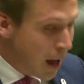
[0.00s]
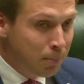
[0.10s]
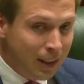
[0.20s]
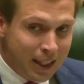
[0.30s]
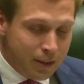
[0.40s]

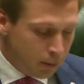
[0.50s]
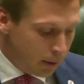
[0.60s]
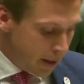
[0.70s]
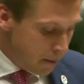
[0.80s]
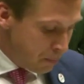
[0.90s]

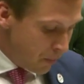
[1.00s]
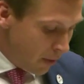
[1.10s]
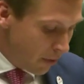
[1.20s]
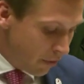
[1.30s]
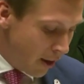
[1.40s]
Unbelievably,
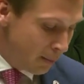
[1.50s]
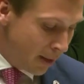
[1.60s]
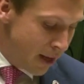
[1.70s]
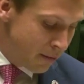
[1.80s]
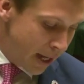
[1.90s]
the
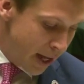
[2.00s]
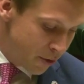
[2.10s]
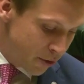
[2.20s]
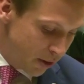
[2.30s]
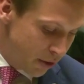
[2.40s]
same Labor
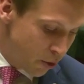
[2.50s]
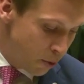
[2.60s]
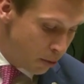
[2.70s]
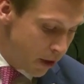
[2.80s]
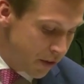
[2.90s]
councillors
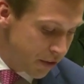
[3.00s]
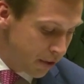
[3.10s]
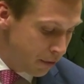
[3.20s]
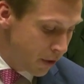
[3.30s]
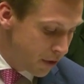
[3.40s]
who
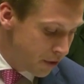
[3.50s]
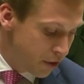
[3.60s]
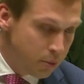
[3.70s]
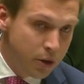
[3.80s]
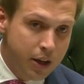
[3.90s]
previously
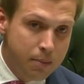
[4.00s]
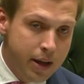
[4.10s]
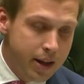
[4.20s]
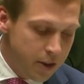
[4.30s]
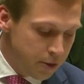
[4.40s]
fronted community
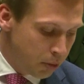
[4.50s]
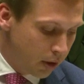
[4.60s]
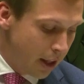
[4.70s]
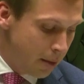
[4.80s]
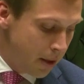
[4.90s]
meetings
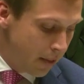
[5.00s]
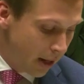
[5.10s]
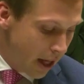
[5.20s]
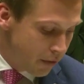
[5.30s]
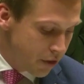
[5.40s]
proclaiming
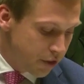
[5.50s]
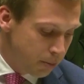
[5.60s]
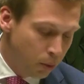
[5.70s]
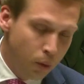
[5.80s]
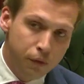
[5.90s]
their love and
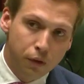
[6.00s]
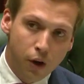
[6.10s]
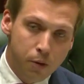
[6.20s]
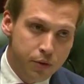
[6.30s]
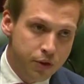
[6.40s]
support
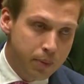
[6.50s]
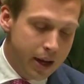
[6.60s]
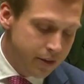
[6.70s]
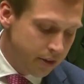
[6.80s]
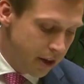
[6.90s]
for open
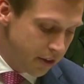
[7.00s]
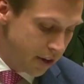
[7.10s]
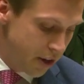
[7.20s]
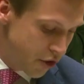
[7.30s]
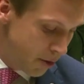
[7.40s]
space like
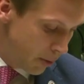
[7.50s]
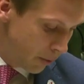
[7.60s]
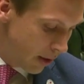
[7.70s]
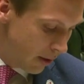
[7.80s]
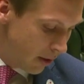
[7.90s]
TG
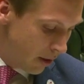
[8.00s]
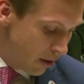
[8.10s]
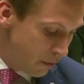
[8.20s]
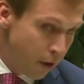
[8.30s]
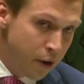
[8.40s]
Millner
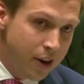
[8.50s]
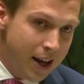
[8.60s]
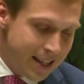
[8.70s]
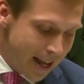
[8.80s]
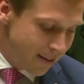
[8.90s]

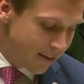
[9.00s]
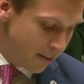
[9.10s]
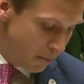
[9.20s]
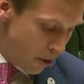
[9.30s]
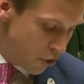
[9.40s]
voted
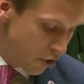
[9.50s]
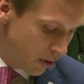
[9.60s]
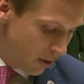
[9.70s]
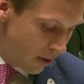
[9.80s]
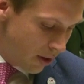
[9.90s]
against the
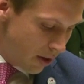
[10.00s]
motion.